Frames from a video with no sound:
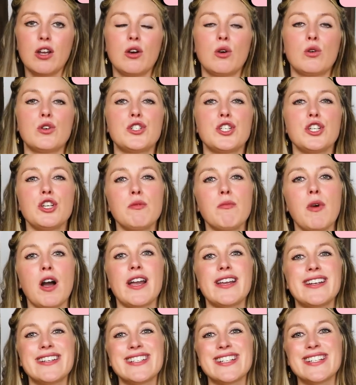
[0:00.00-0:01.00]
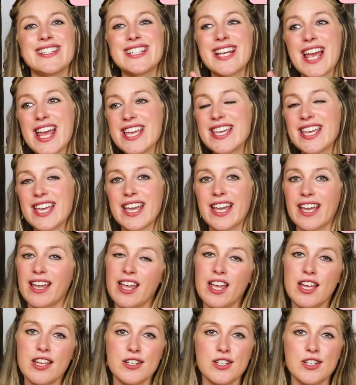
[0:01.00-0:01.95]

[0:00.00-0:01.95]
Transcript: or do you mind taking?